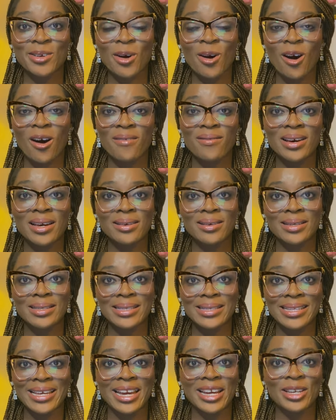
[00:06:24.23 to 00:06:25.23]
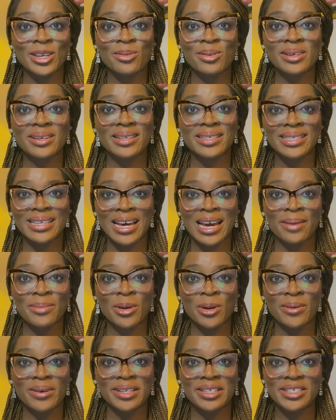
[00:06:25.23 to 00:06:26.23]
to cover your stay during the time
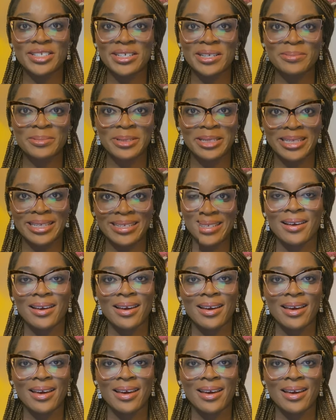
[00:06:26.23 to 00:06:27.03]
you're in Germany.